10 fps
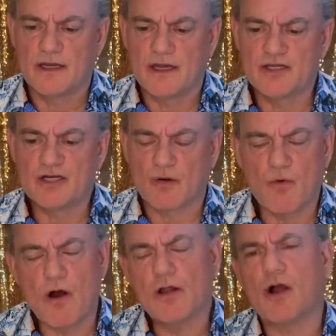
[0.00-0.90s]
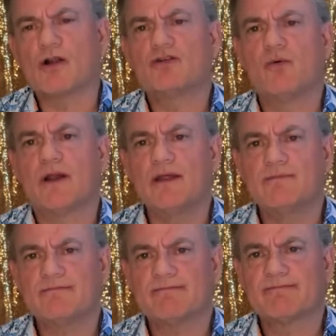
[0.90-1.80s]
is your wall R20?
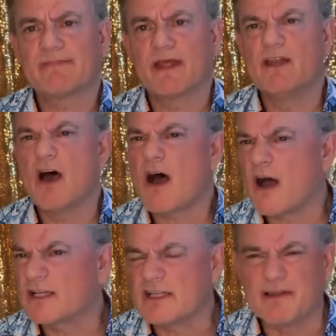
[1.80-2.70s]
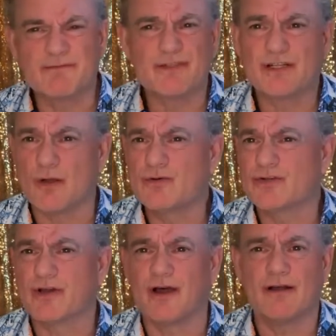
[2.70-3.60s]
No, it's like
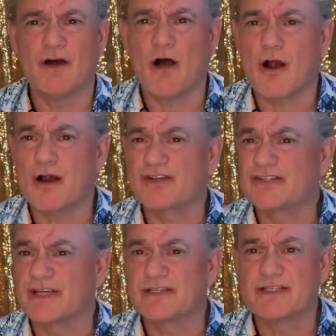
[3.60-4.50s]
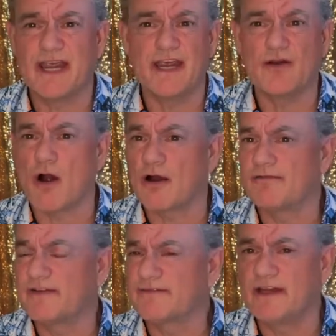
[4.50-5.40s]
closer to R16,
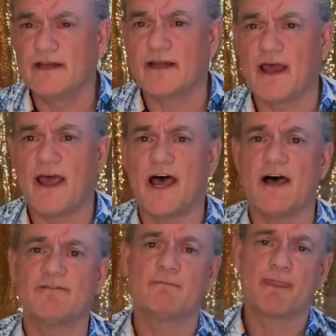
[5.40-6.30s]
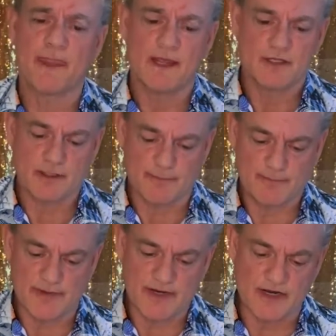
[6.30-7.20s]
R15 and a half,
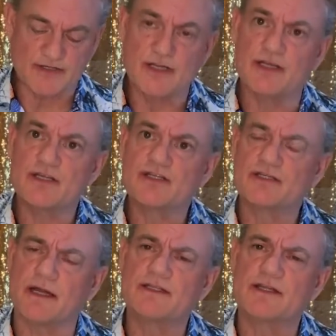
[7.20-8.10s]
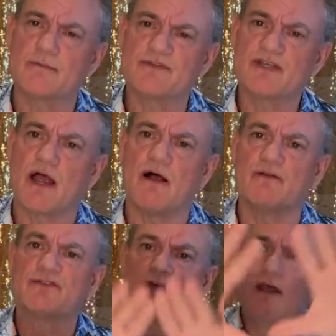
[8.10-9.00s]
because the studs
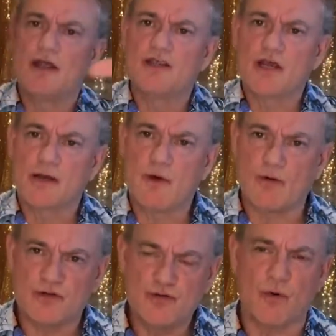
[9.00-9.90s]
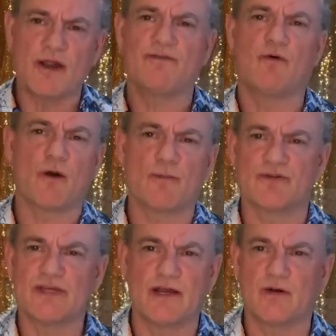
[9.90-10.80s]
themselves, you got about
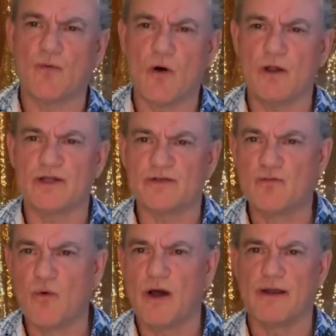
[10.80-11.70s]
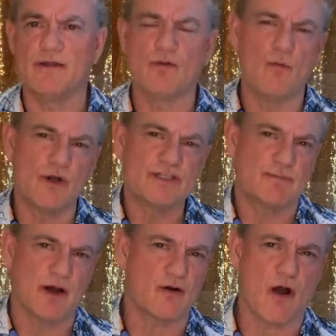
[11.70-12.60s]
24% of your wall is wood, and the wood's
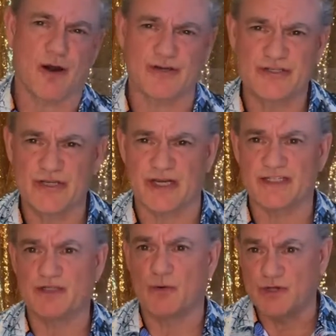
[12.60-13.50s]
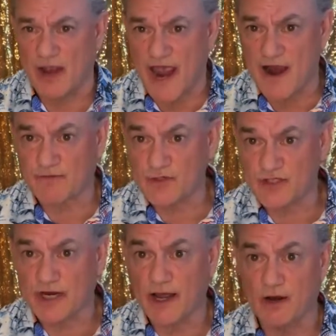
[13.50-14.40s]
about R6. So when you average
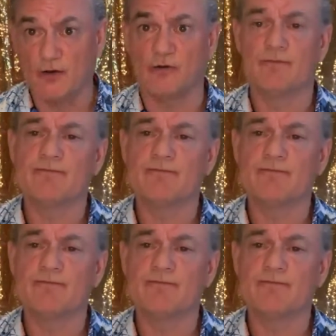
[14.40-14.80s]
it out,